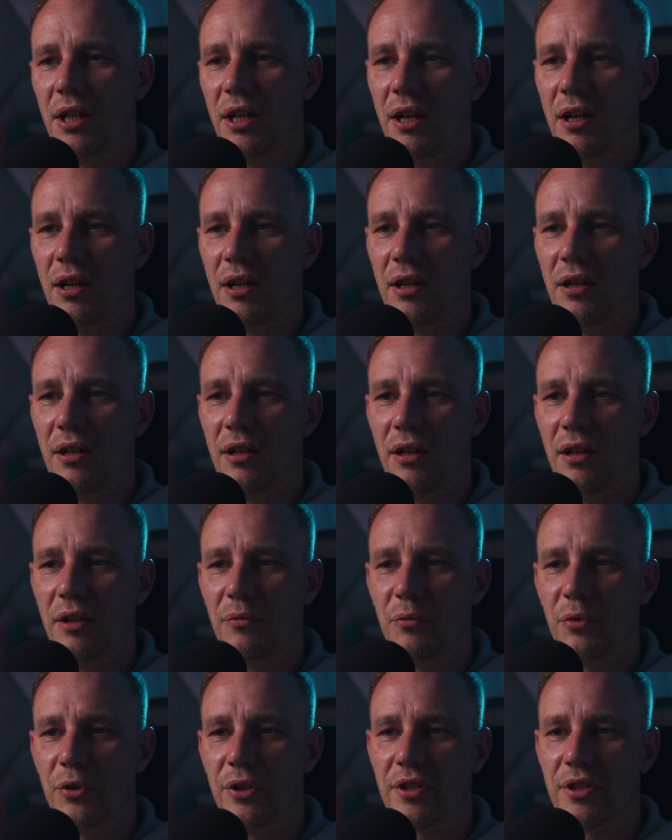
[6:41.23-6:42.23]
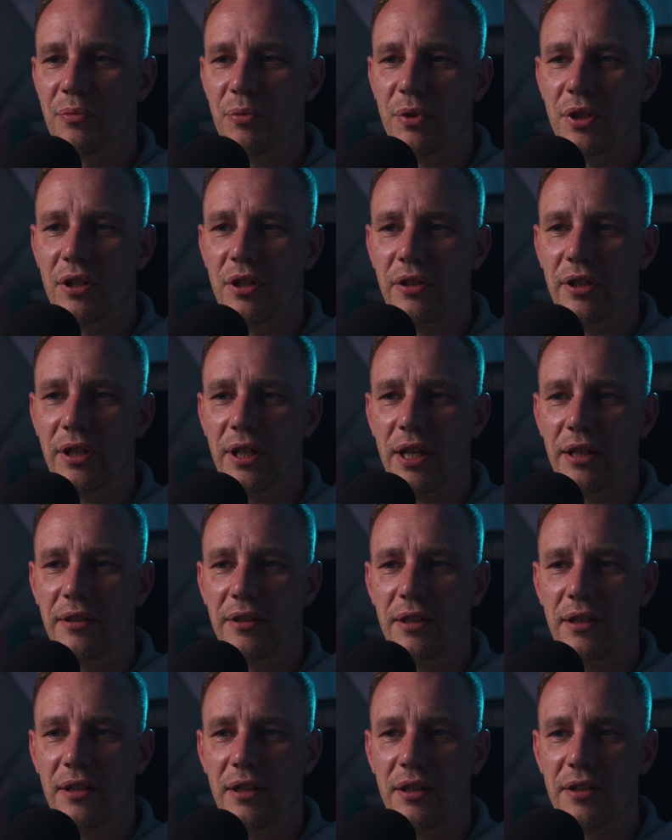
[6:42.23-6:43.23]
And with this, we're gonna get
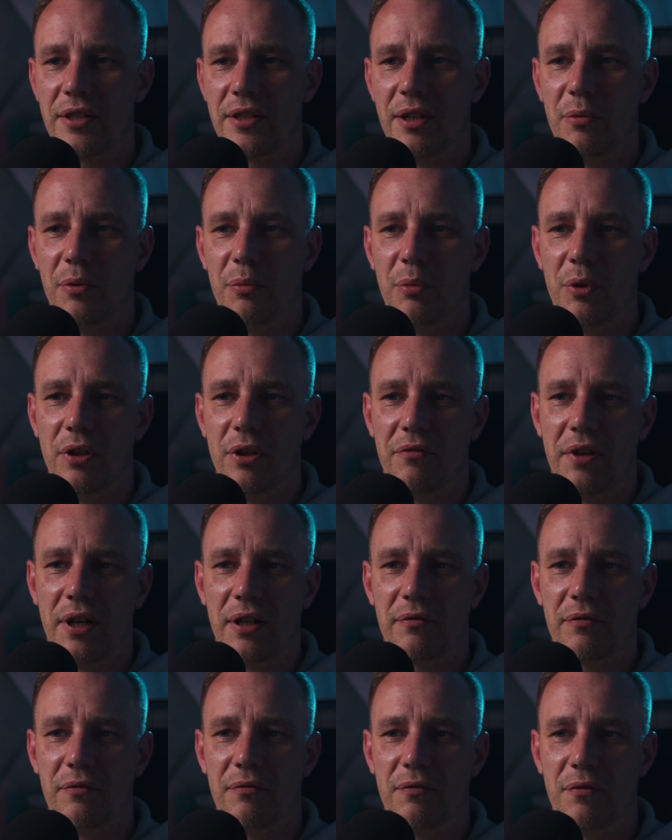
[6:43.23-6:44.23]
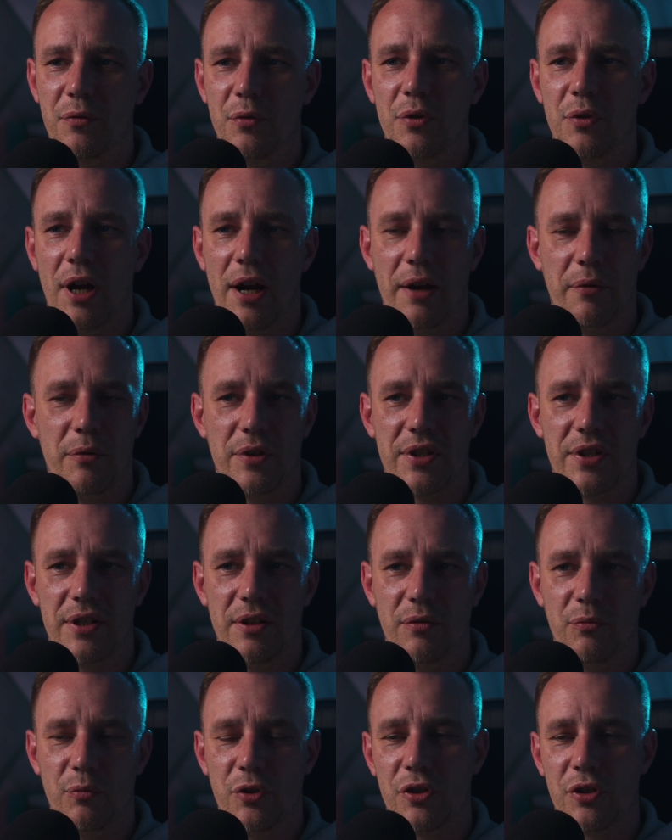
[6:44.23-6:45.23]
the Unstoppable effect through Iron
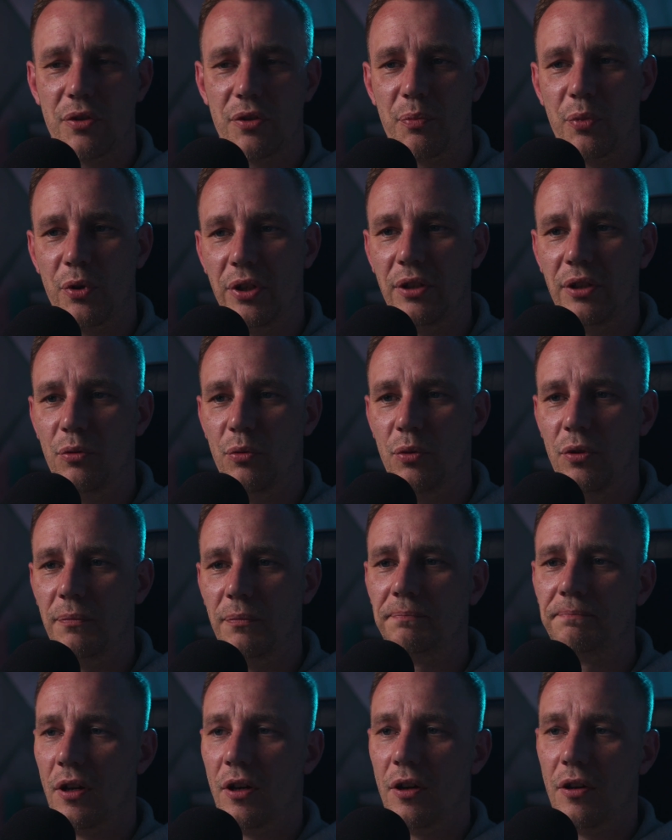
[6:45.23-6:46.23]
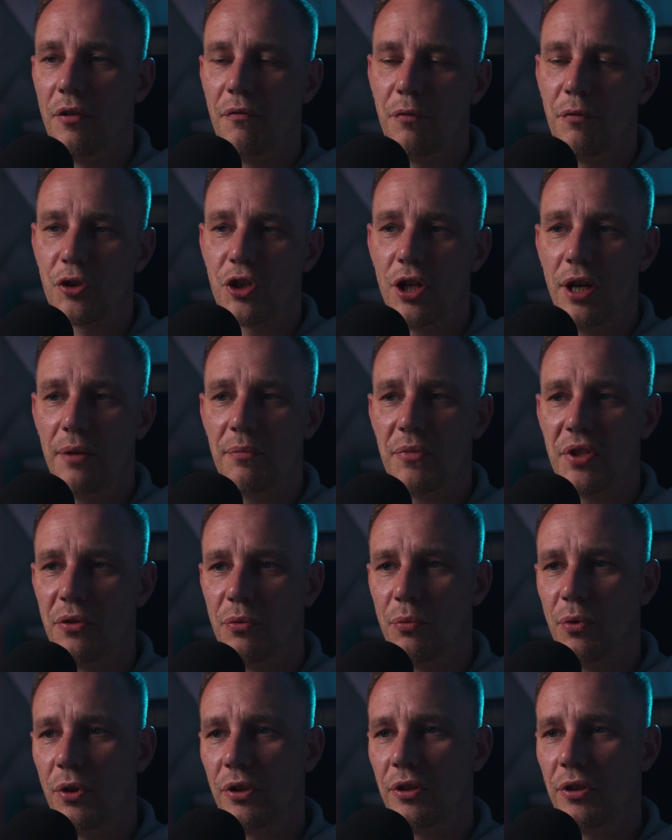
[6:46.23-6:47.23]
Skin, which is pretty cool. For gems,
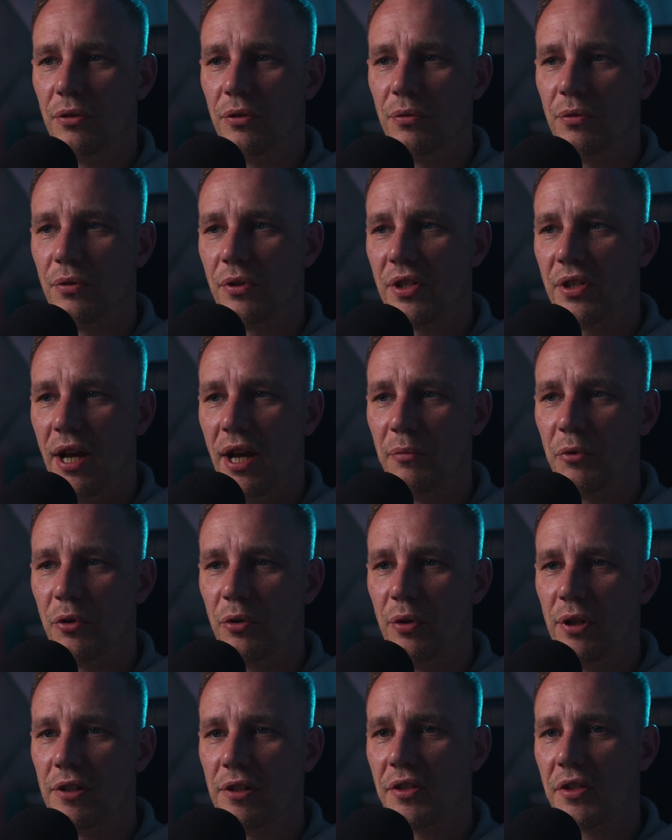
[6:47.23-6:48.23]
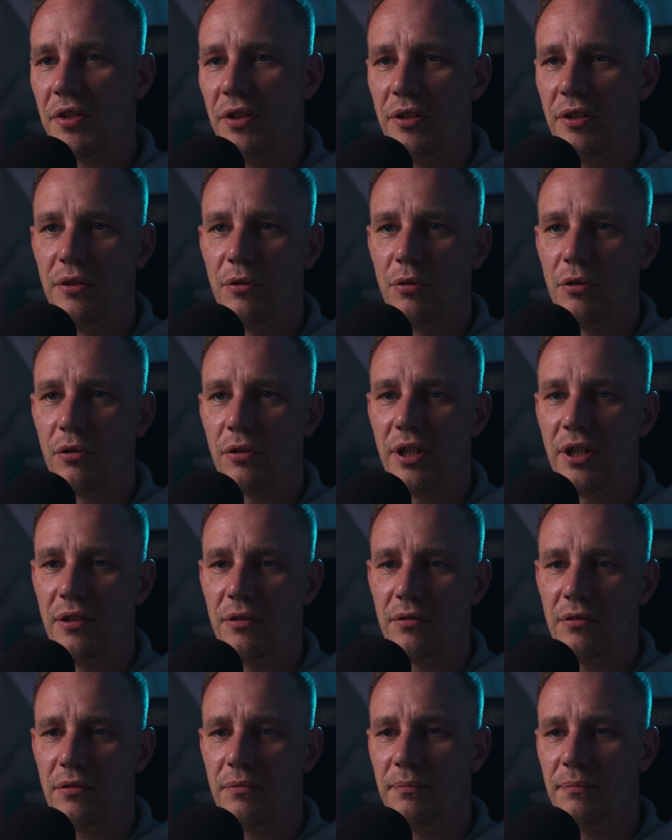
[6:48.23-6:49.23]
you want to use Emeralds in your
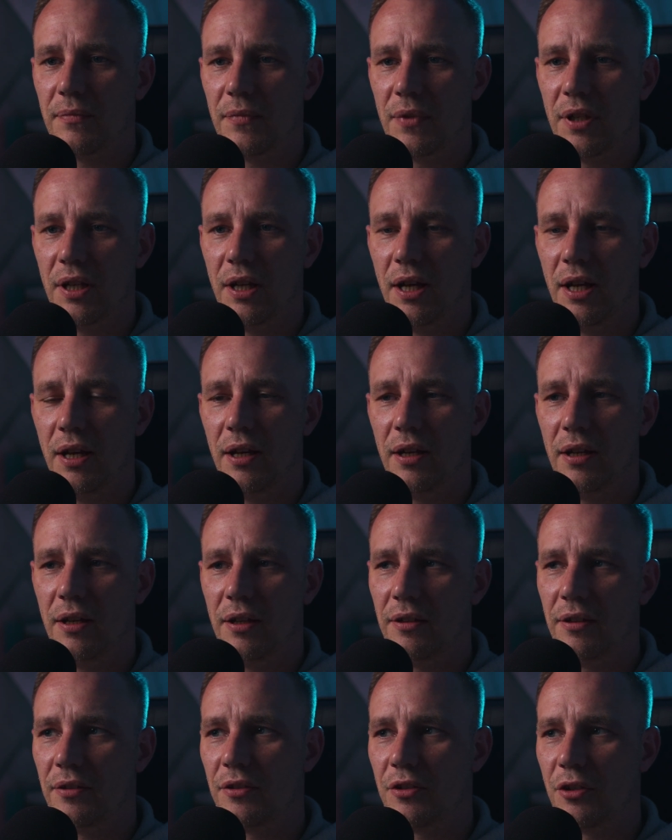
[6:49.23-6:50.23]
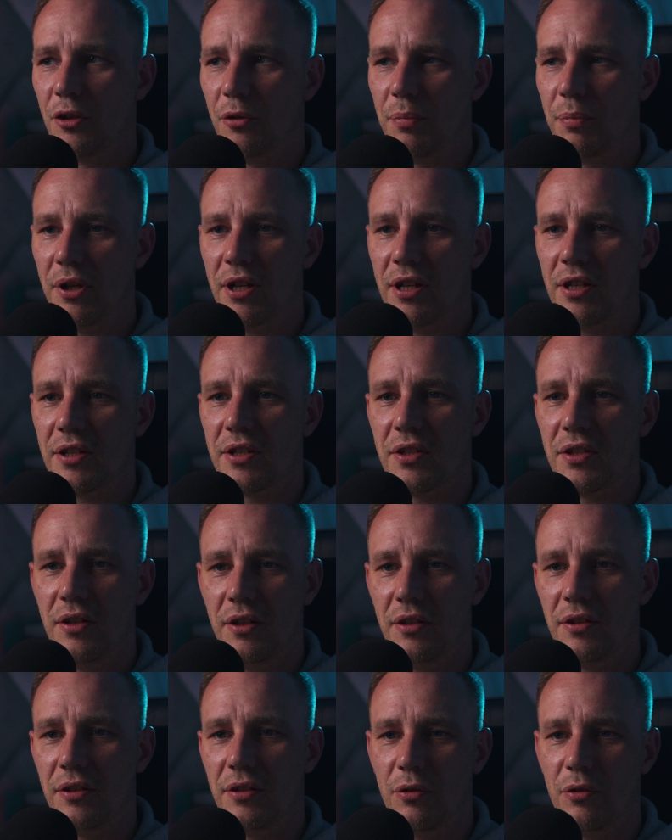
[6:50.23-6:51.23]
gear and Topaz
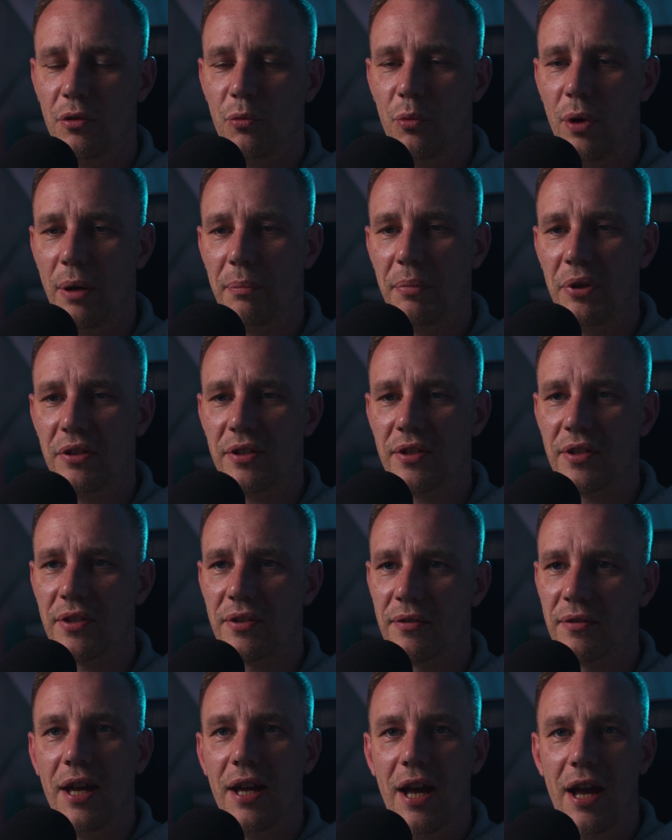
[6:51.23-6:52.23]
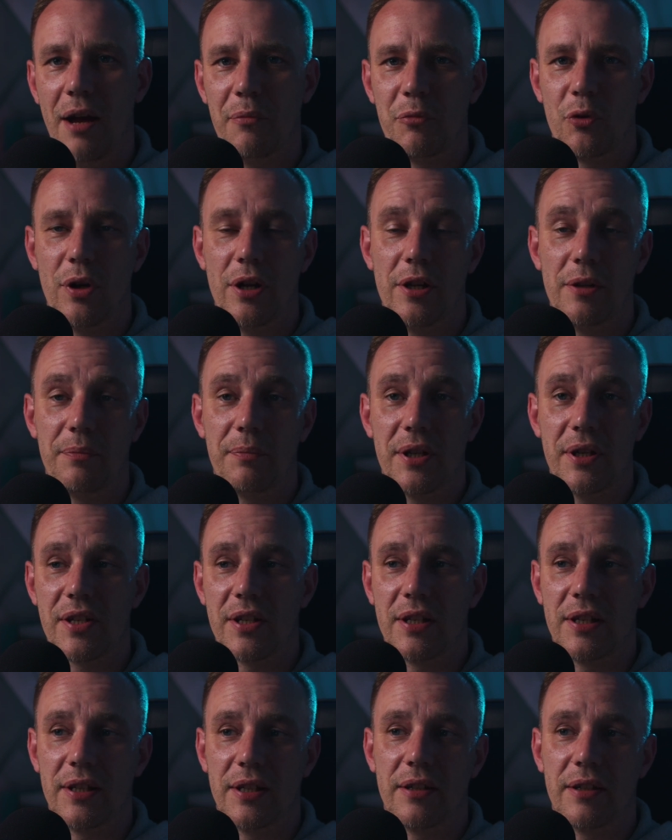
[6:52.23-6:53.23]
in your weapons. Emerald
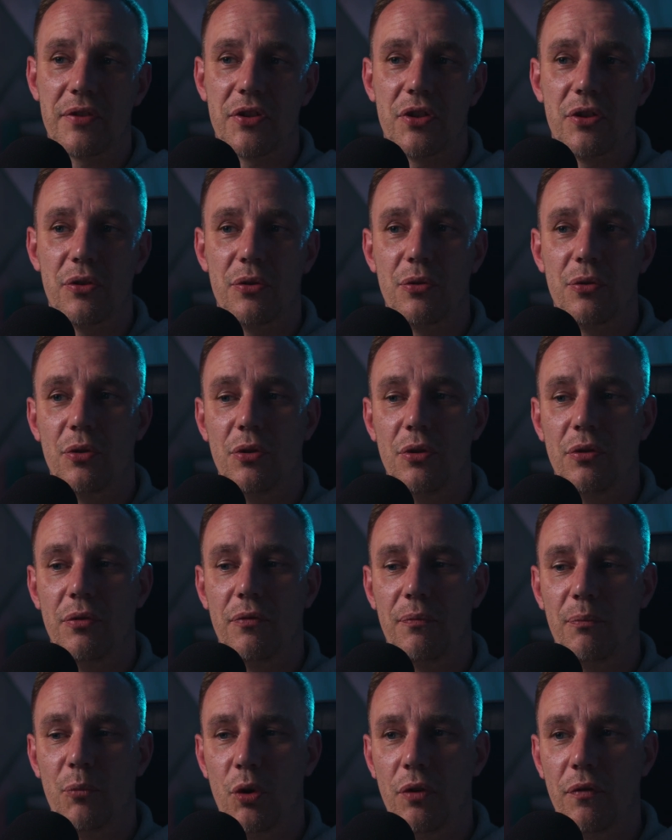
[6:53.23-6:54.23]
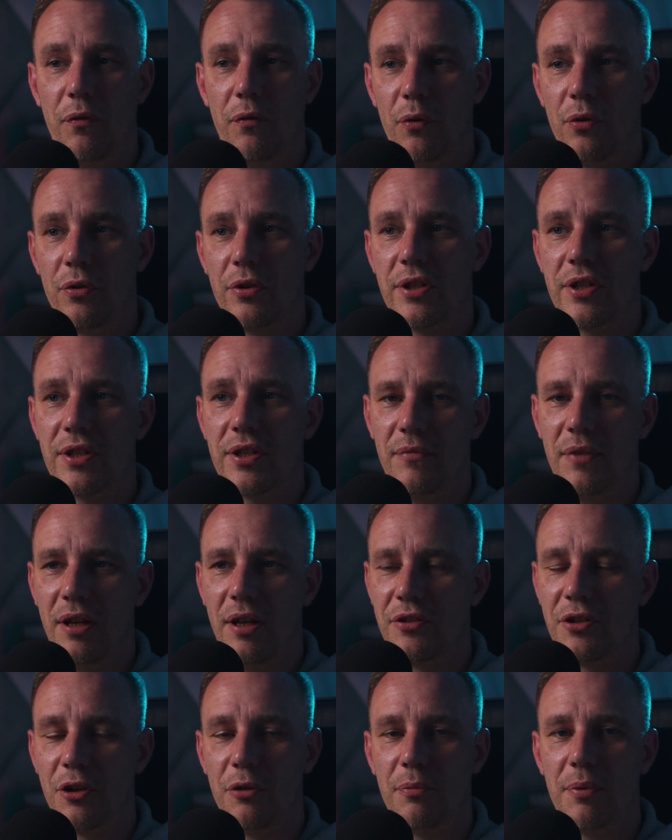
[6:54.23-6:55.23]
basically gives you more Thorns,
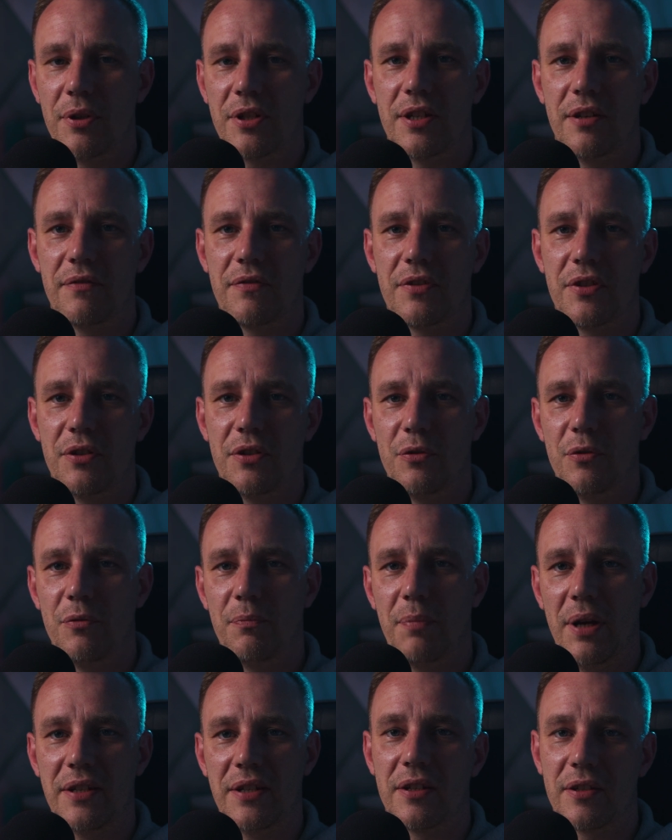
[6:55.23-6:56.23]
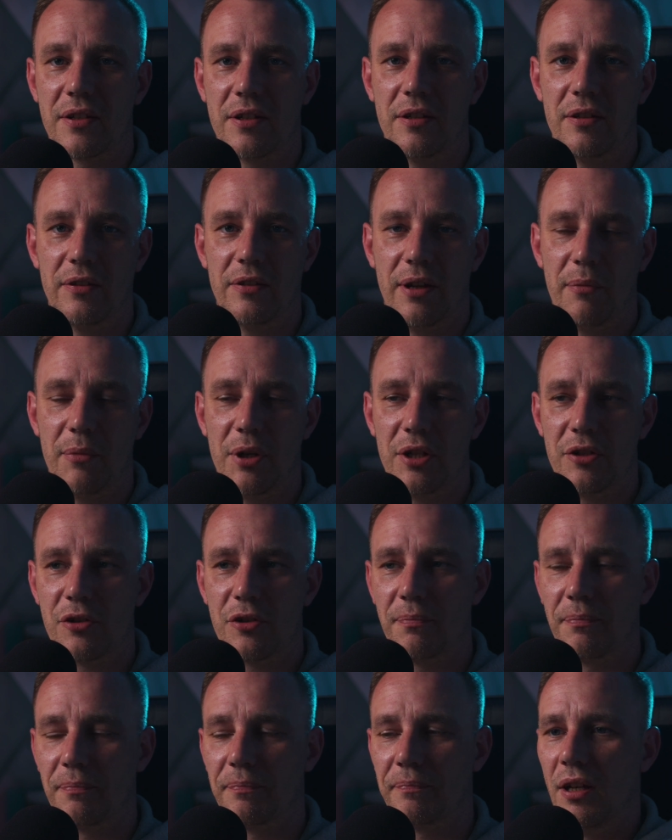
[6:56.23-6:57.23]
and Topaz gives you basic skill damage.